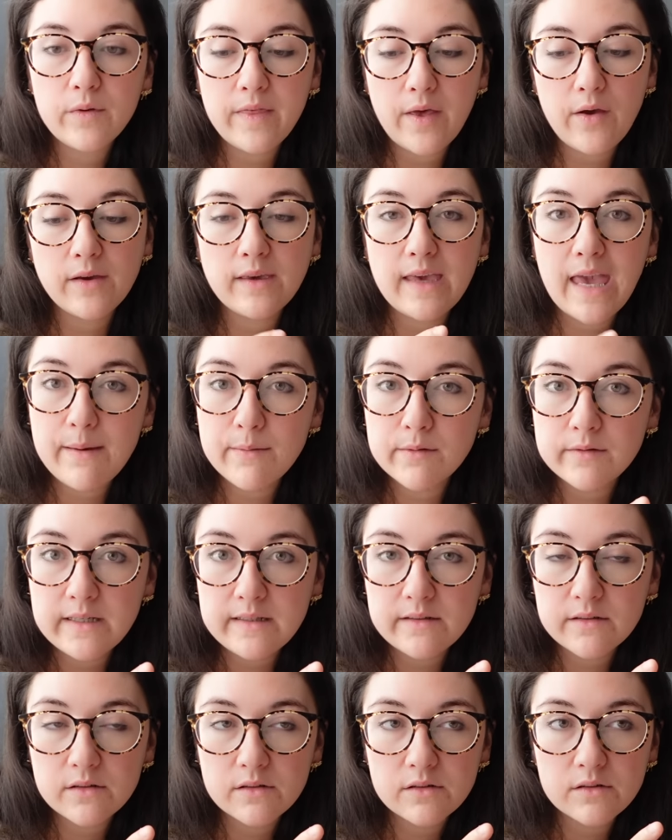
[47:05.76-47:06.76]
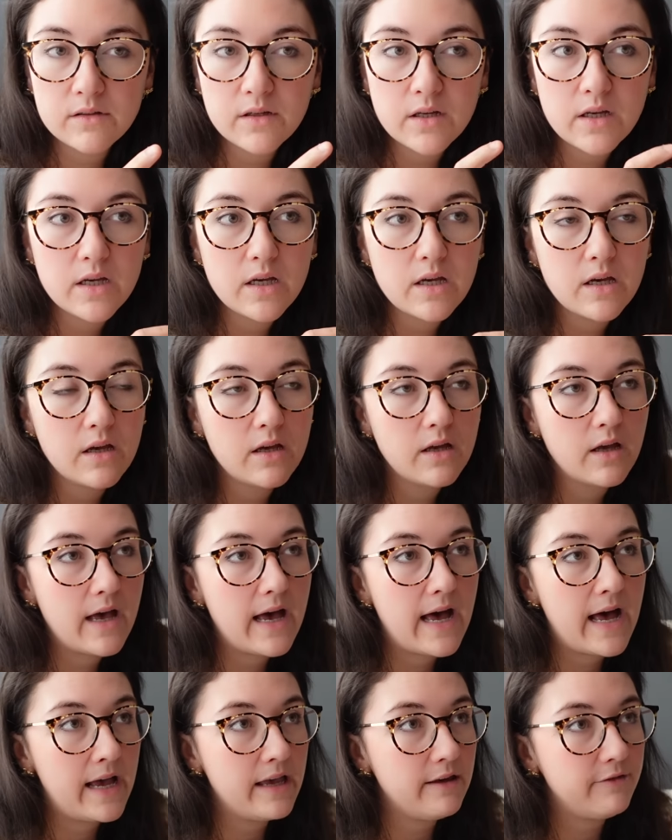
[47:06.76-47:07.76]
without a cable needle.
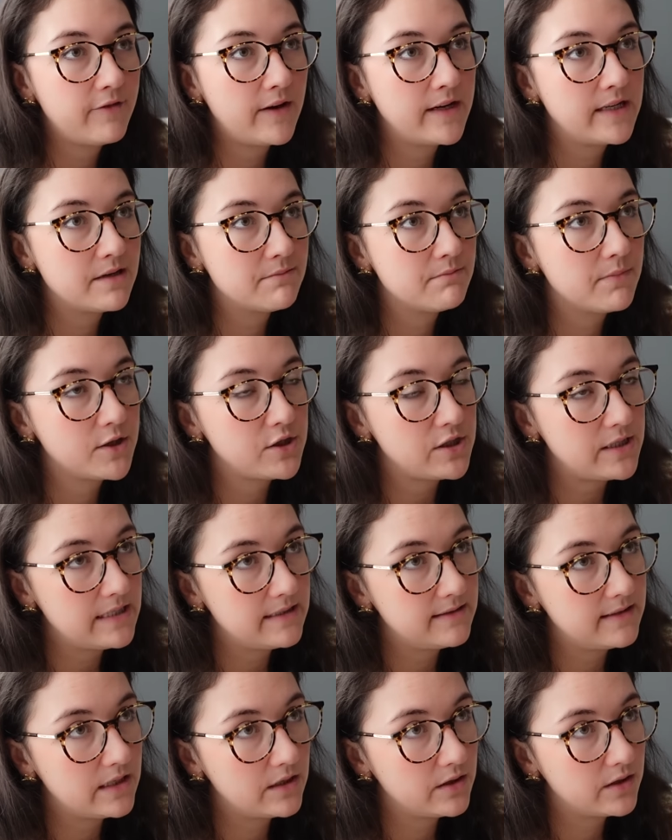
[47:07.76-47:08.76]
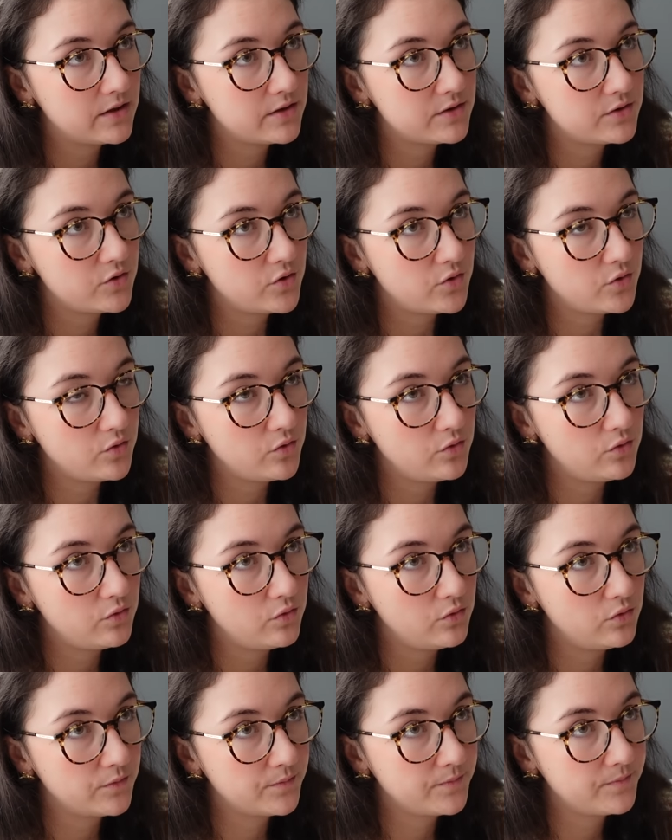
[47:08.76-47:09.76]
I find it much easier
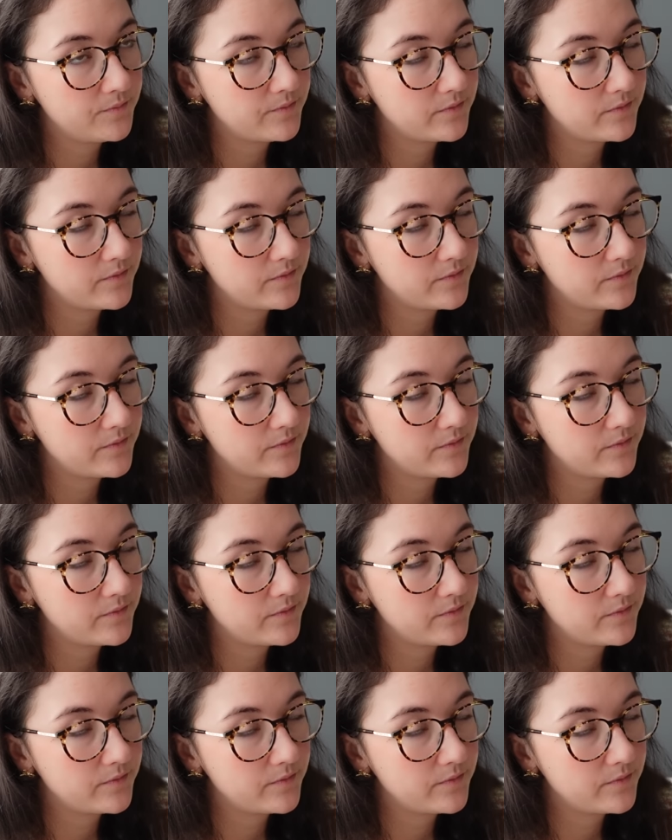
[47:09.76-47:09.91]
to,